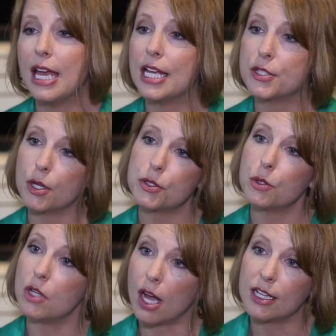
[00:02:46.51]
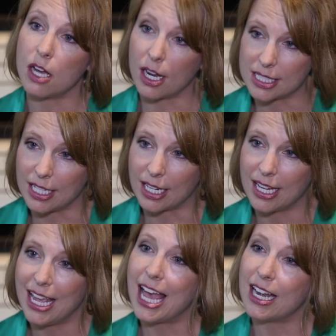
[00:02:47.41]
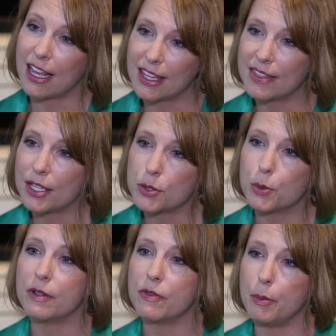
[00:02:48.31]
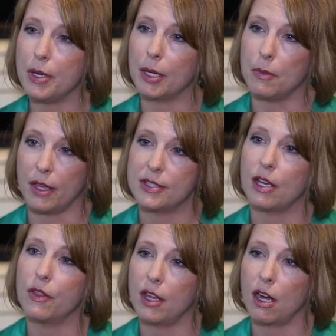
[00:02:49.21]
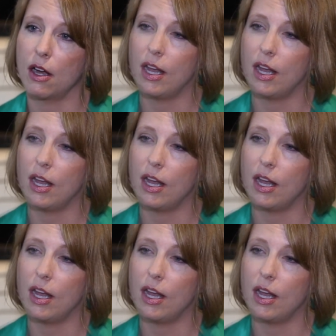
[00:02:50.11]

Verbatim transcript: It's also not toxic, and I think that's one of the big myths out there.